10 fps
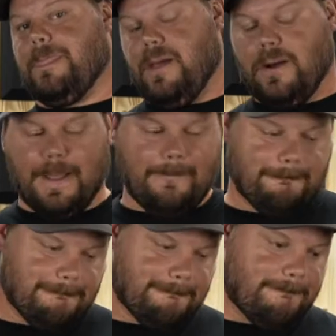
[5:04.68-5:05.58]
All right.
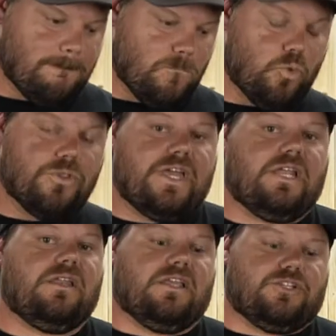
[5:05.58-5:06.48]
Well,
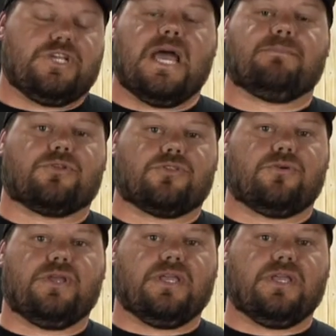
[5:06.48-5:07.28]
then in chapter 3,